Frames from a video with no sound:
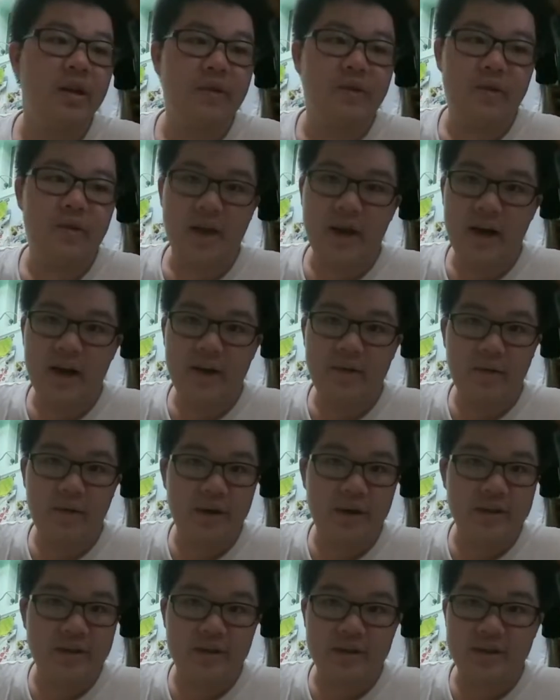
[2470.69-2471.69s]

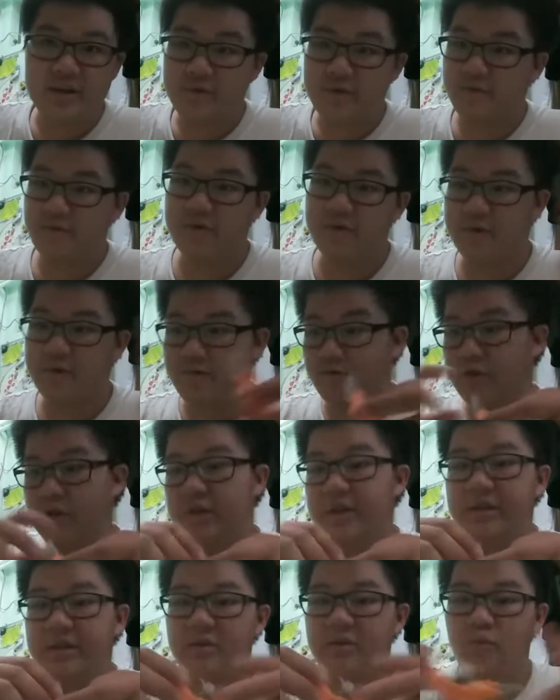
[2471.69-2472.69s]
was
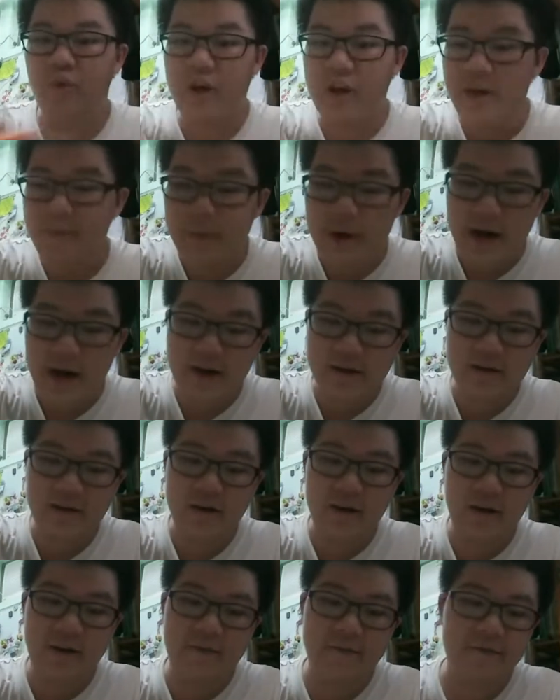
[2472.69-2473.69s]
released way back
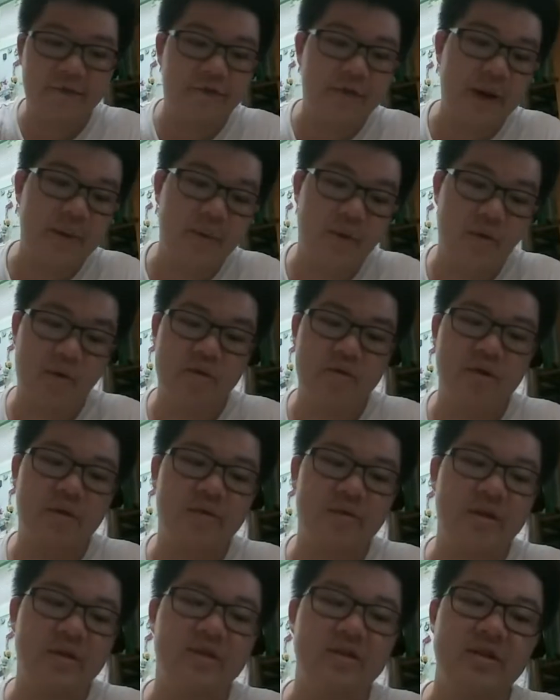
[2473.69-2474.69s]
in February of
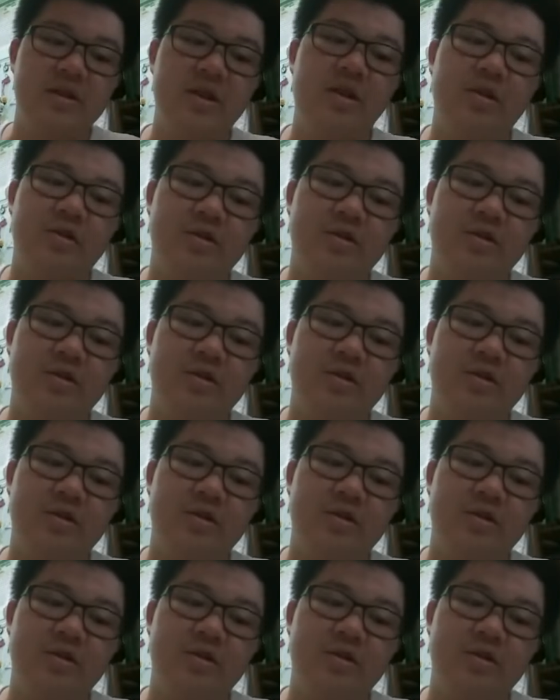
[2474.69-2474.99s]
this year.